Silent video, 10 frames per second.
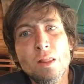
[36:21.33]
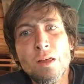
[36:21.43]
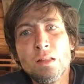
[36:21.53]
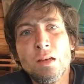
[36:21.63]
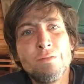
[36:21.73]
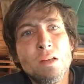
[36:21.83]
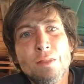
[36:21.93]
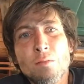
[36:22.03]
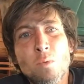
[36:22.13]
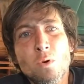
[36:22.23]
They love
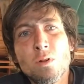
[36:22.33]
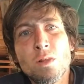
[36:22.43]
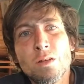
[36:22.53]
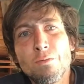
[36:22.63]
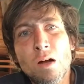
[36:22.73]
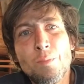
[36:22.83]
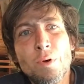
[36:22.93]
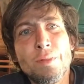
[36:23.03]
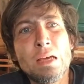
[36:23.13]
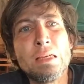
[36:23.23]
nothing more than to romp
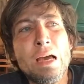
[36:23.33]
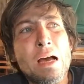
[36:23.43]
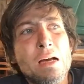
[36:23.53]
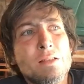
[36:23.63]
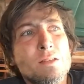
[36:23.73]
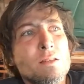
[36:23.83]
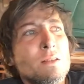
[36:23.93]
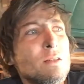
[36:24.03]
on that gas.